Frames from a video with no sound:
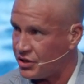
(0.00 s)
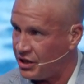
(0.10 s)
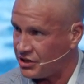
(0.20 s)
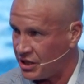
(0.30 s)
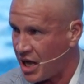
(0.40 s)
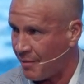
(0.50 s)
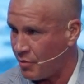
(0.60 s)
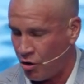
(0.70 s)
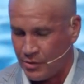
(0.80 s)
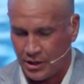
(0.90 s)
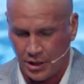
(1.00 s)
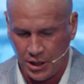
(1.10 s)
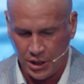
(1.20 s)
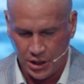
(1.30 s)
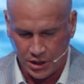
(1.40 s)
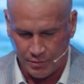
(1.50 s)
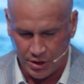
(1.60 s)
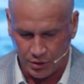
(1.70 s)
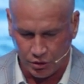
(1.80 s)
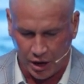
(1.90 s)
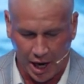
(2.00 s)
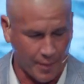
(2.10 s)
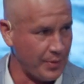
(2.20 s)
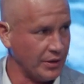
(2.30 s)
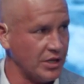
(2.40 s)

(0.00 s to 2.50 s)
It is in that moment the miracle happened.